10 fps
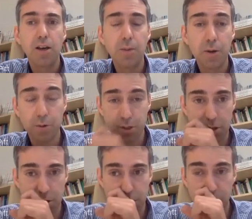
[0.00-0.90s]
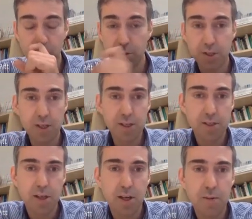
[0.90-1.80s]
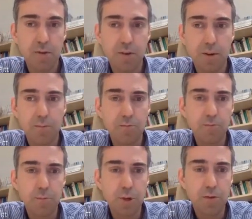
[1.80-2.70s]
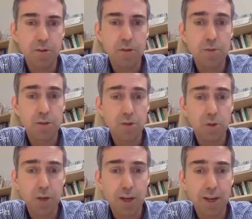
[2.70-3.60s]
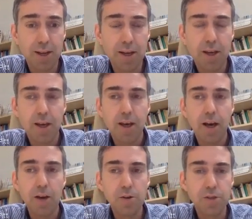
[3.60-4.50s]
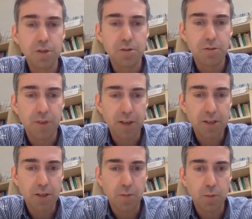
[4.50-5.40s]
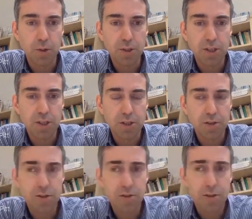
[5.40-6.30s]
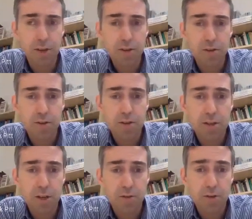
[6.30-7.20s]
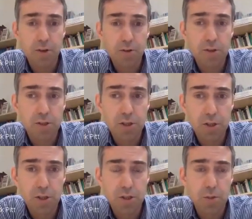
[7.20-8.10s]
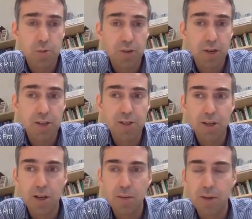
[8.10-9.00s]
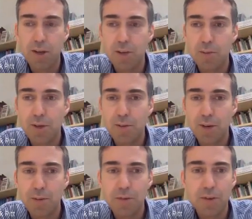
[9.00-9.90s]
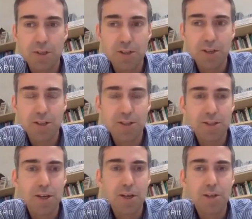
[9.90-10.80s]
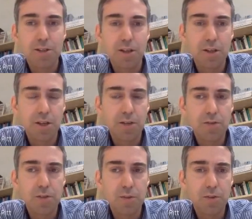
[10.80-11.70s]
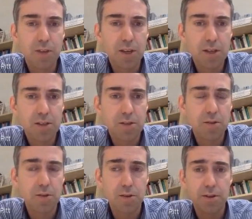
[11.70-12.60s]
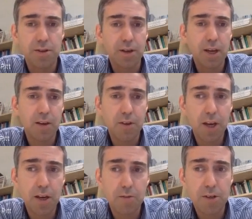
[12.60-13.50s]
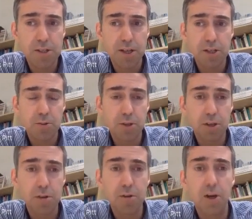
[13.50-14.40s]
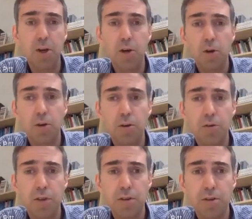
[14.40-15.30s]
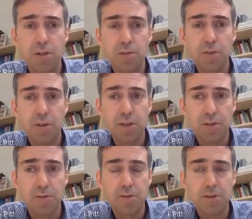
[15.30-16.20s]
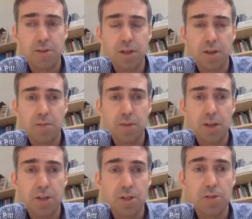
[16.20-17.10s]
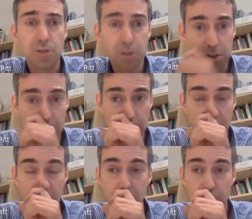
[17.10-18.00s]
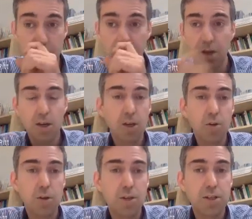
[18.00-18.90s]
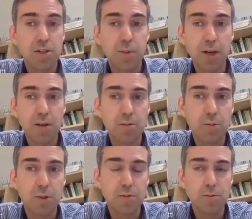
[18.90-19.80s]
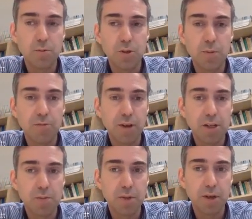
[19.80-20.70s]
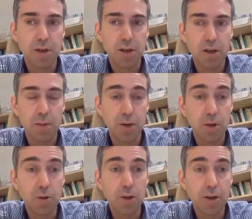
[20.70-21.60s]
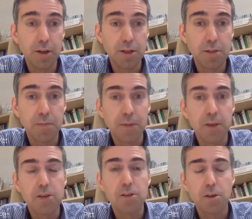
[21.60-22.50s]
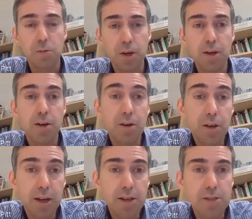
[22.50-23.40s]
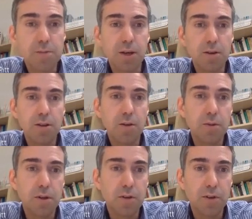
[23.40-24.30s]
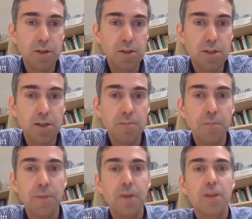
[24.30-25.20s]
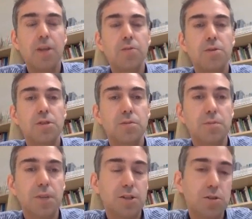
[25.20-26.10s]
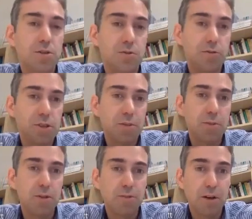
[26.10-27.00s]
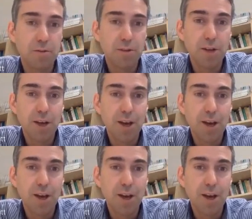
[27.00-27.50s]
You may want to pause these if I move through them too quickly, and also to reflect on what issues you think that staff at your institutions would raise. And I'd be fascinated to learn if some of these that I have here resonate with you, or if there are some very different issues that you would anticipate would be raised by your learners. So in our case at the Open University, there were some issues, for example, around